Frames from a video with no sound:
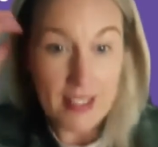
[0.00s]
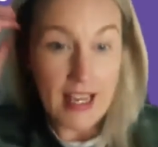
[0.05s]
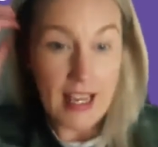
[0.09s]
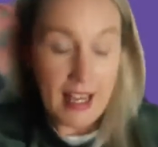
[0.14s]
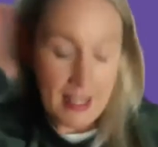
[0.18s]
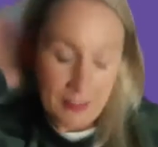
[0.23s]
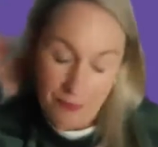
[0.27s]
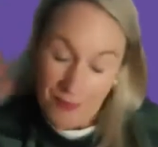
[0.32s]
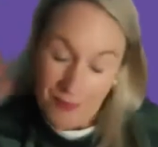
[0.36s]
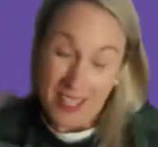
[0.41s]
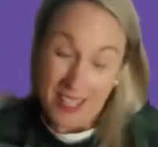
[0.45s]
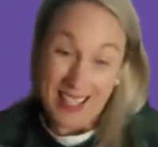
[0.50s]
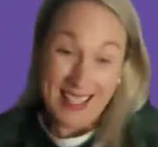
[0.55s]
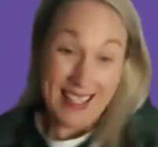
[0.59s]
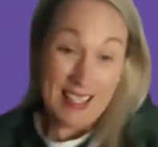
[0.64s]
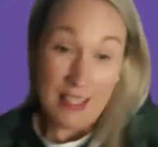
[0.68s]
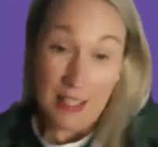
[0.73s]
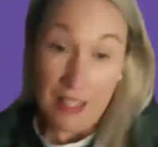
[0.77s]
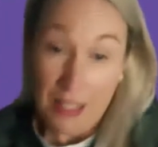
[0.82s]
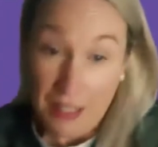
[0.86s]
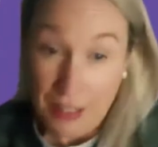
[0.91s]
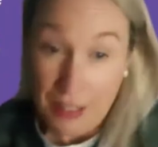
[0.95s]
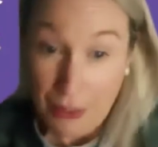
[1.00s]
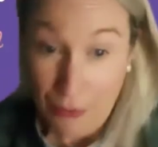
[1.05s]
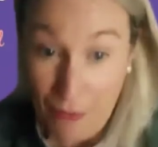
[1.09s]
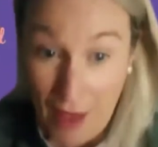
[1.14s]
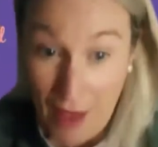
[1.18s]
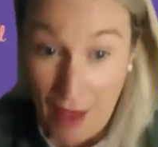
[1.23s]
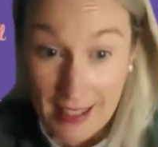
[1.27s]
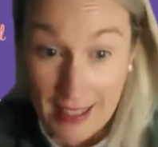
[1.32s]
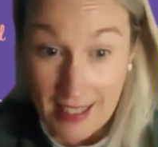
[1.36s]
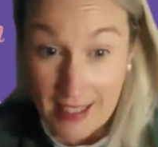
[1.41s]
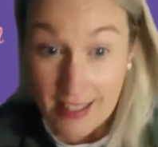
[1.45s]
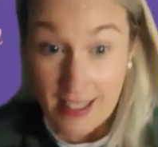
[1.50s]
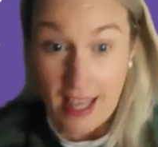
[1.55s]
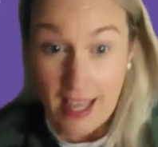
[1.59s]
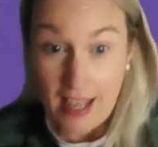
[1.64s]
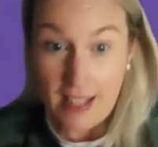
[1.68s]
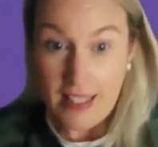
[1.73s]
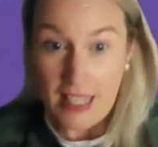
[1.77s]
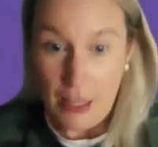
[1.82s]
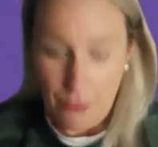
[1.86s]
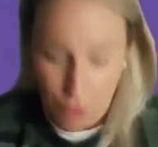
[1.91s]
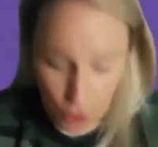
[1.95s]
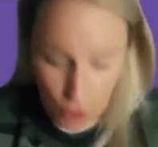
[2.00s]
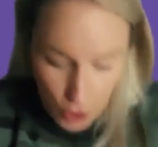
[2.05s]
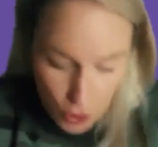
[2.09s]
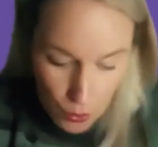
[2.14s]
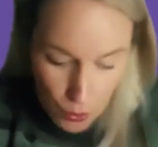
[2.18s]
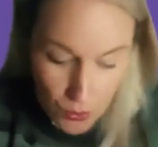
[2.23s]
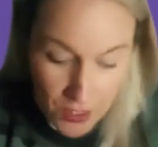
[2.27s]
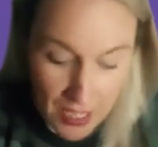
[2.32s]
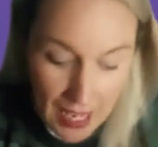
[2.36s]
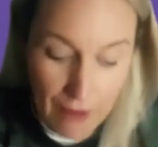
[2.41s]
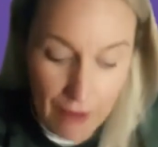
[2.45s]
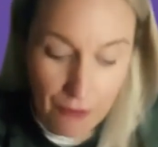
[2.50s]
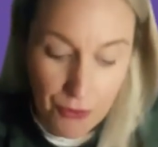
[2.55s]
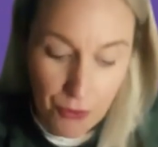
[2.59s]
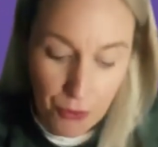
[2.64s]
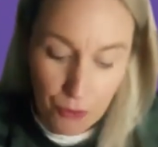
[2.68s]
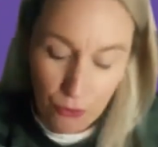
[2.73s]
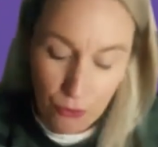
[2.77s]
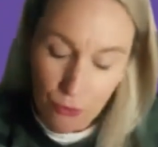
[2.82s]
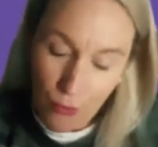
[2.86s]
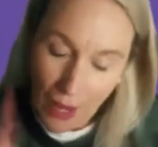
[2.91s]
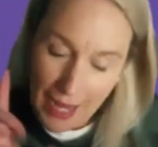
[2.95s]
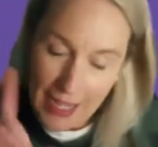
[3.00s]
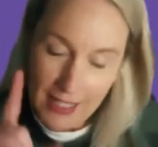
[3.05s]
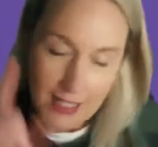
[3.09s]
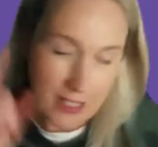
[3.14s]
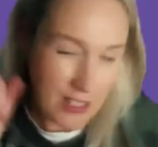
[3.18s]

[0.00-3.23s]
And the fact is, guys, if you don't have the right,